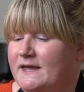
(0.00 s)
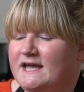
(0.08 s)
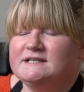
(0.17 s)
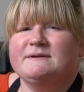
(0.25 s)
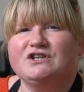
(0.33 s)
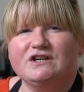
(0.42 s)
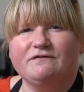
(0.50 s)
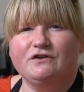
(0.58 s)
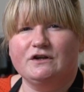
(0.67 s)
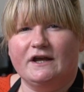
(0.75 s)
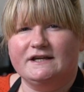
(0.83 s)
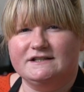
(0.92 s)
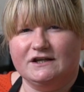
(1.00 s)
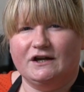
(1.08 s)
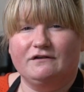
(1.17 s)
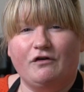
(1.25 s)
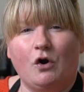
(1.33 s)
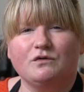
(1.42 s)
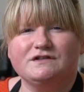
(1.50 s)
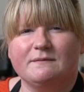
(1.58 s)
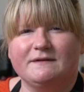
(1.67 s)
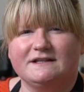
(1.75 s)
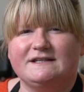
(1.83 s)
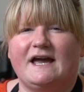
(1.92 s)
especially if you like to kind of hold
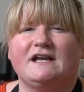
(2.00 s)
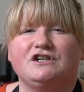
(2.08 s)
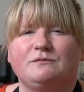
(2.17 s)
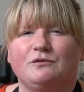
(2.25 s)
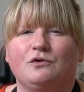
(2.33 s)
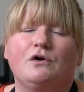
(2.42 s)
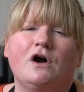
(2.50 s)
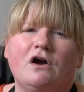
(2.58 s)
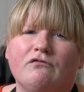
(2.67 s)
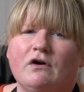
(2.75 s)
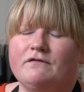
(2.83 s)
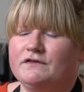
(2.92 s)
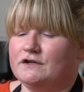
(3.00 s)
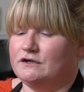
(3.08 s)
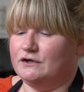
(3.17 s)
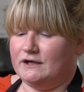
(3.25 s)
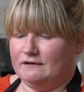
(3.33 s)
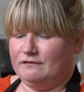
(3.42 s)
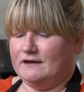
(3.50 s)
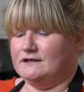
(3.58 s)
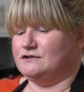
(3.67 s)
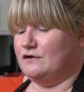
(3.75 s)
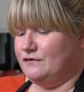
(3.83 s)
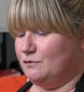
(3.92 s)
something tangible rather than looking
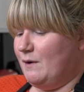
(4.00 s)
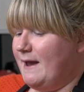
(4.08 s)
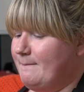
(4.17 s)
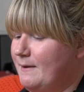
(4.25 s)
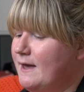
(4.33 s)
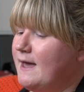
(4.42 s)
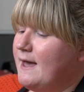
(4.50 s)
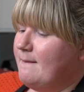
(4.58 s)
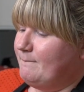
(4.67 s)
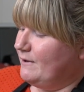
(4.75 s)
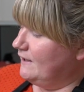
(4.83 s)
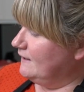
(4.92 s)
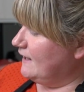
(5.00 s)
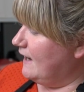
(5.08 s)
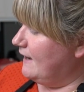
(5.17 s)
things on the web. But